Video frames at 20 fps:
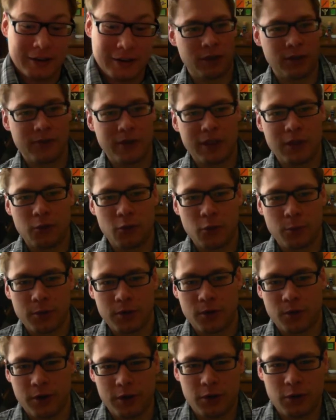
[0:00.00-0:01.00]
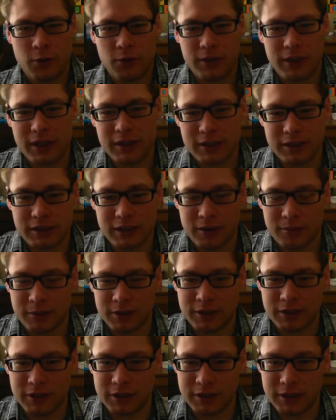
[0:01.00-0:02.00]
But you've got like Rupert Grint, who really hasn't
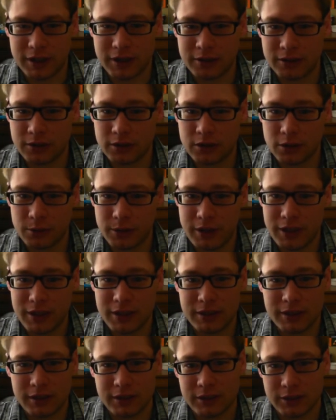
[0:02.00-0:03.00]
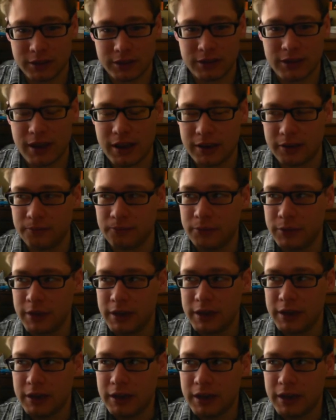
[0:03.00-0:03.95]
done much since then. So what he does instead